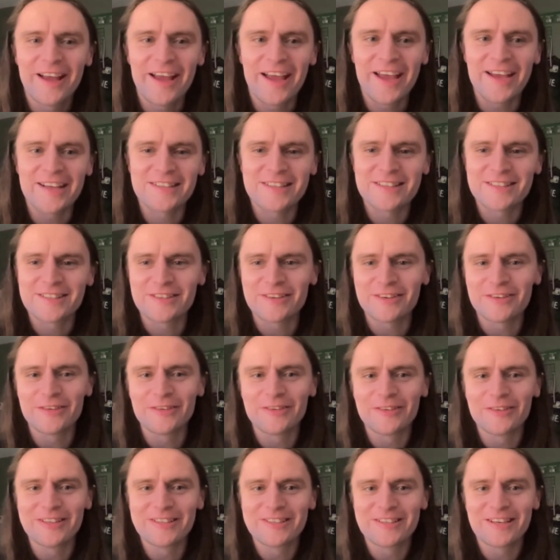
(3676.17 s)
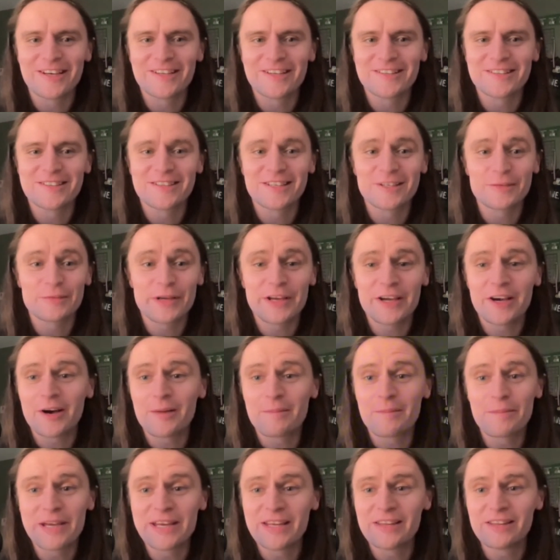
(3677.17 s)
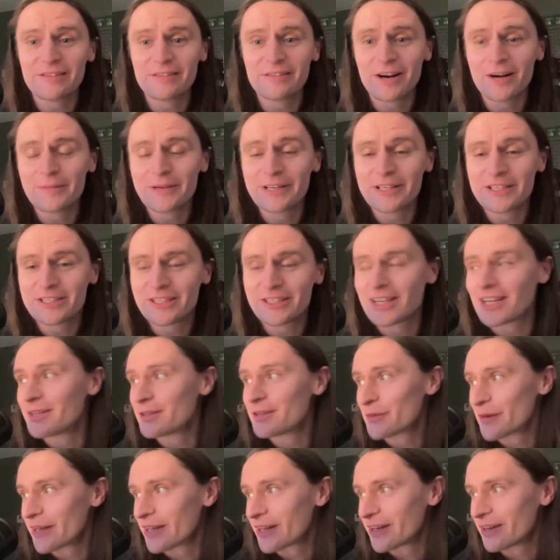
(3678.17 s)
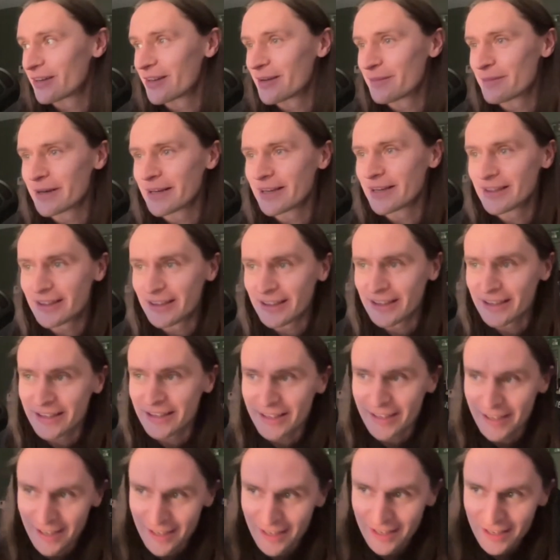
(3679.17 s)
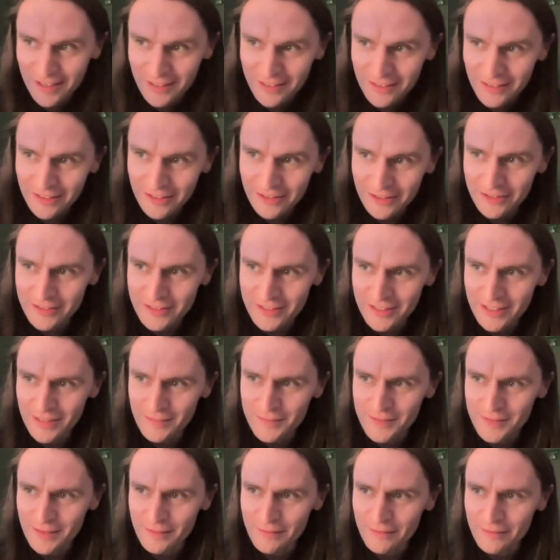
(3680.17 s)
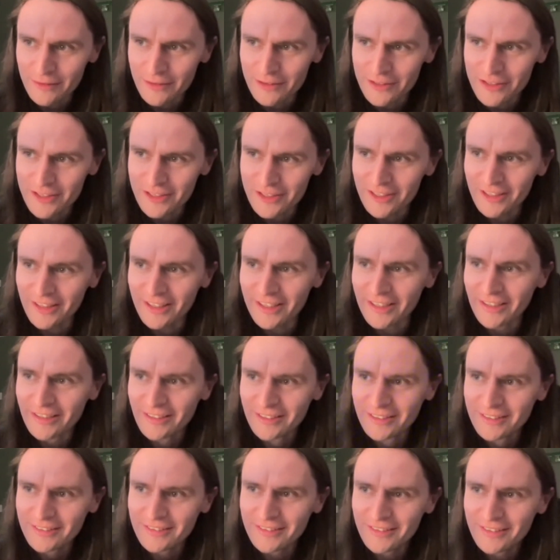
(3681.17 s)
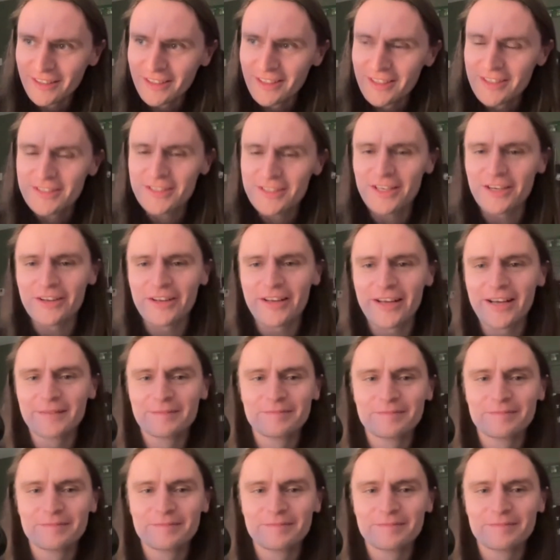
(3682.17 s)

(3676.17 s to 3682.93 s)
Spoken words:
Exeter, and all these kinds of teams. We can't beat the rubbish teams. We can only beat the good teams, unfortunately. So yeah,